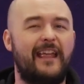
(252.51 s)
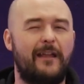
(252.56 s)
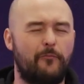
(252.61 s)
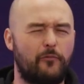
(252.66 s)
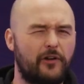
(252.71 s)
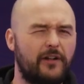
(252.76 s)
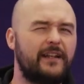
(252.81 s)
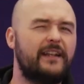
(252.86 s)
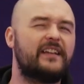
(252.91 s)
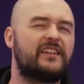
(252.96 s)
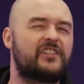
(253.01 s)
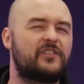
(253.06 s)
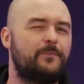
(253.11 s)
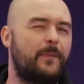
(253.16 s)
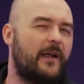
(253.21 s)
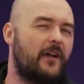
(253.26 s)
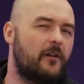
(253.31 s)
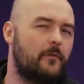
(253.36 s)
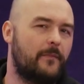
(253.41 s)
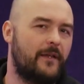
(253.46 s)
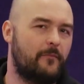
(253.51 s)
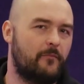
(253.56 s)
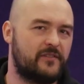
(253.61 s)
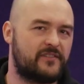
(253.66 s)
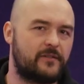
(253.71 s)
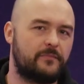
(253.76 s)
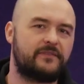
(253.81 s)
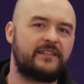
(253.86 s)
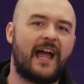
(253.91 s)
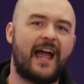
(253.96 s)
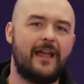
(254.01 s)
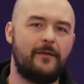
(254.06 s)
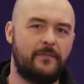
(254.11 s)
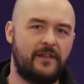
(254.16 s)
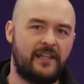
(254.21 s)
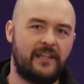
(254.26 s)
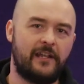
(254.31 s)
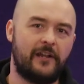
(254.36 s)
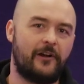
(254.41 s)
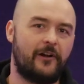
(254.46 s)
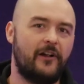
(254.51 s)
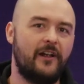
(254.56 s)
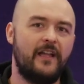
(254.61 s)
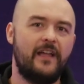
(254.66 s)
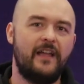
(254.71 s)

and we're going to experiment with some timing here